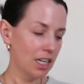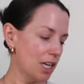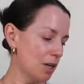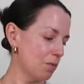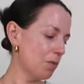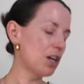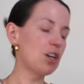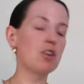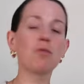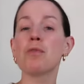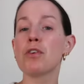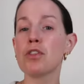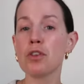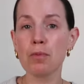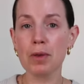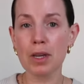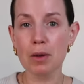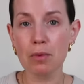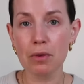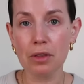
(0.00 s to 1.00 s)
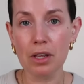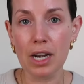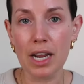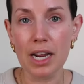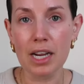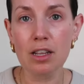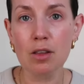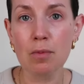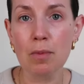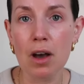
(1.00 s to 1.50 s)
It might not bother people the
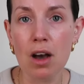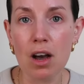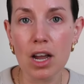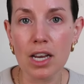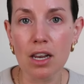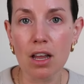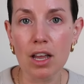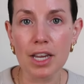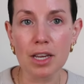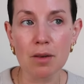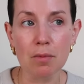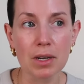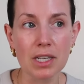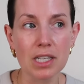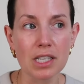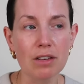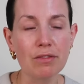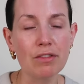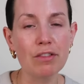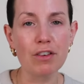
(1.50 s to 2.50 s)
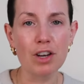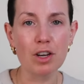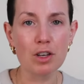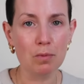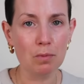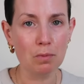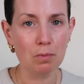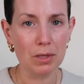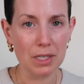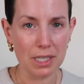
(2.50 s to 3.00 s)
length, but I like myself a very
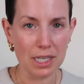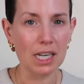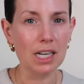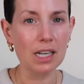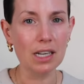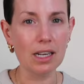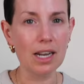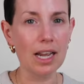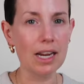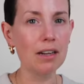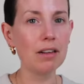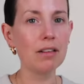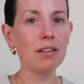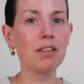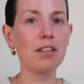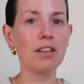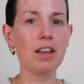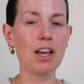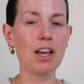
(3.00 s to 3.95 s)
particular length.